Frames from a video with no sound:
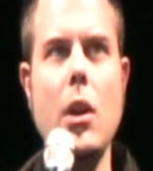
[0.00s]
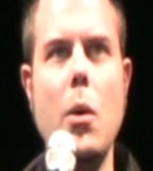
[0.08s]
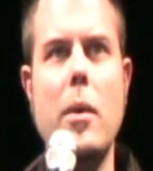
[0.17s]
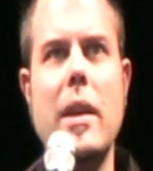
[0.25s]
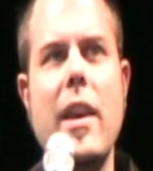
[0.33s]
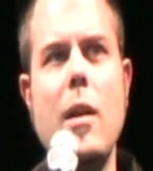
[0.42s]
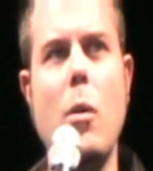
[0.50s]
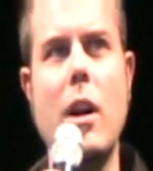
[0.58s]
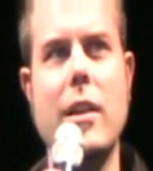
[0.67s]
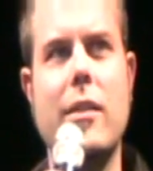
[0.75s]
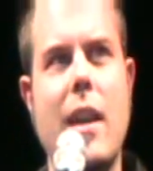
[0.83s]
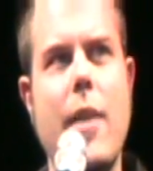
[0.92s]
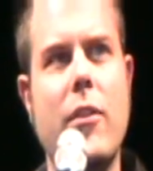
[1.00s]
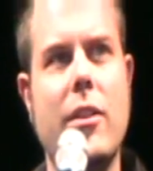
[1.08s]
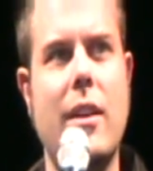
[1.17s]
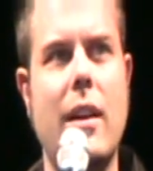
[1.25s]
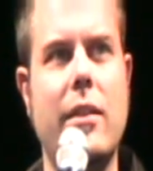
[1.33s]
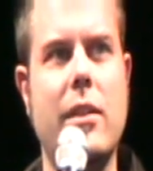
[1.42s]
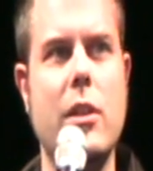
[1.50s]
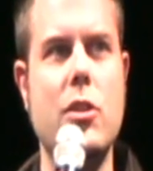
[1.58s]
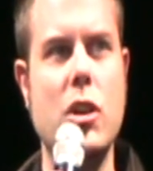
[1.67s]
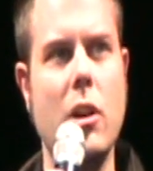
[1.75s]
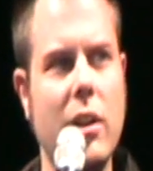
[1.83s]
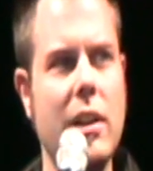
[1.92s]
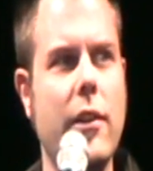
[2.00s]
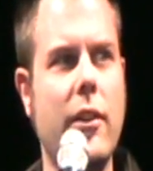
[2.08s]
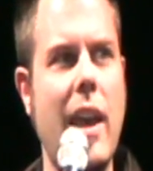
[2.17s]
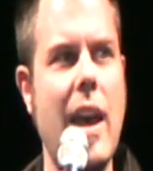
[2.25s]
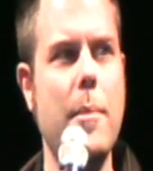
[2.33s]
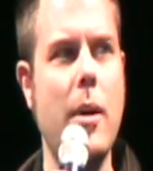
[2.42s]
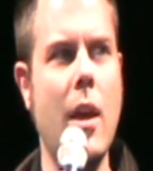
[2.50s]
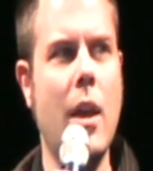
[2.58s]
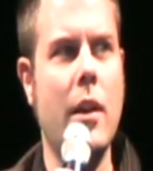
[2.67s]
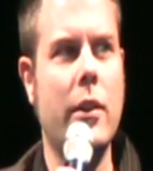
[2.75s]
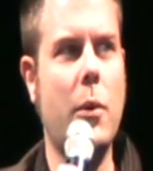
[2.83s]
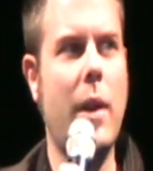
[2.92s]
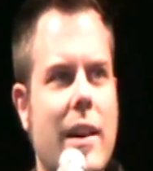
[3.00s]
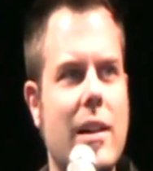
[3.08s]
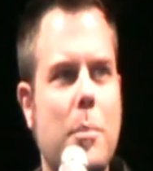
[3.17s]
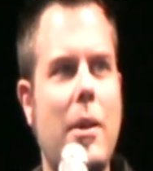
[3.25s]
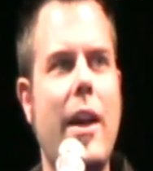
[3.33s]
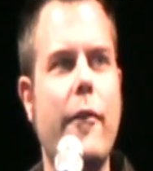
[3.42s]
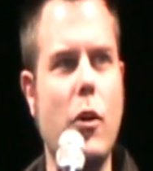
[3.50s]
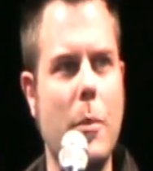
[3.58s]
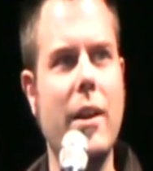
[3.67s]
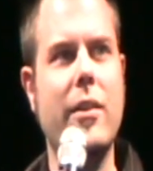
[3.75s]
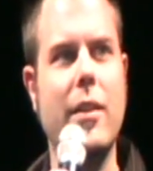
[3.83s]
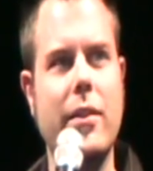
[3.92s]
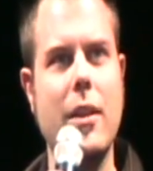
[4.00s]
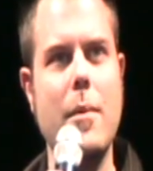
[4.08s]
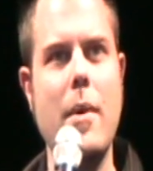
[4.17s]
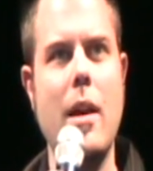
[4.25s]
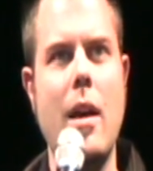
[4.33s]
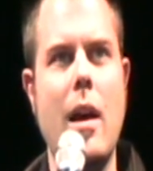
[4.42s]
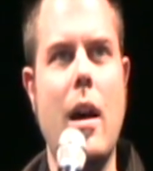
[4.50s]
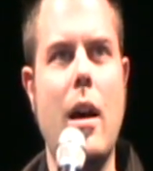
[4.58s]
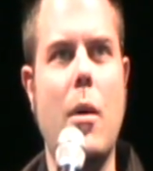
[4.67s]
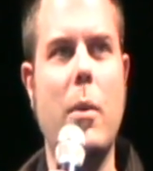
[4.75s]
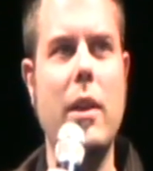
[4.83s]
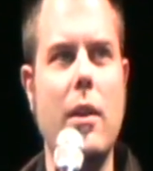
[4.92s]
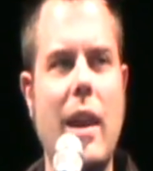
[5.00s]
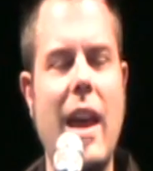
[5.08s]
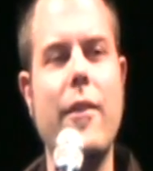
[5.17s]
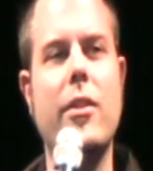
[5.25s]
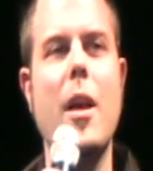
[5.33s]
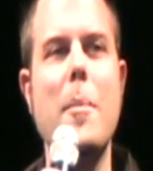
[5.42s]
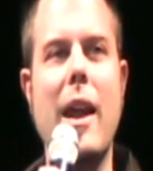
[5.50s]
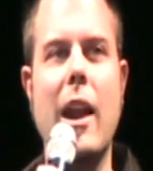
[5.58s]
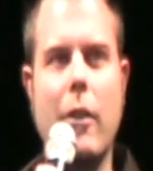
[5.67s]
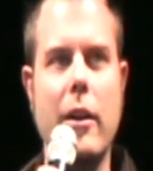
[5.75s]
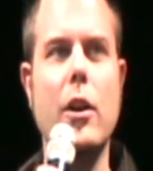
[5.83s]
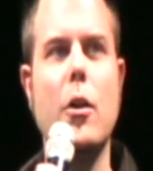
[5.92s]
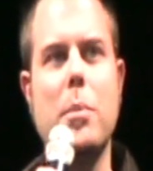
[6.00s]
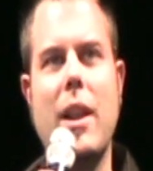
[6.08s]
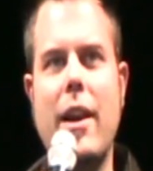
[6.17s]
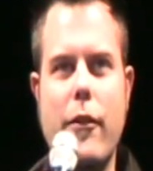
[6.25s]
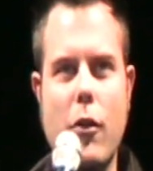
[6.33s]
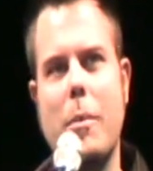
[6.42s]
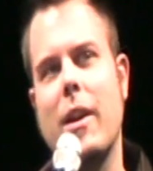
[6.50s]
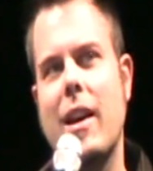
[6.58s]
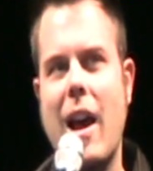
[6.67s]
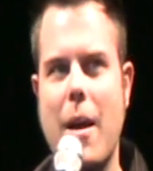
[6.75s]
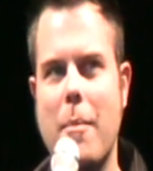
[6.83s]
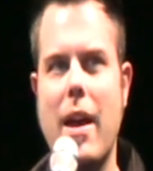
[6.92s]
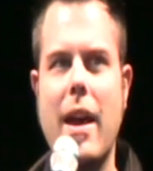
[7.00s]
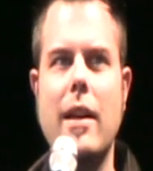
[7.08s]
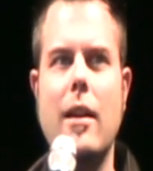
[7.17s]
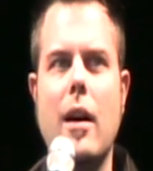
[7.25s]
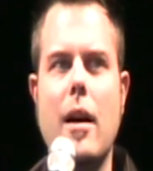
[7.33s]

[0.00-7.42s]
We then wanted to emphasize the agility of Cap, so we added a platforming system. We have some aerial platforming combat,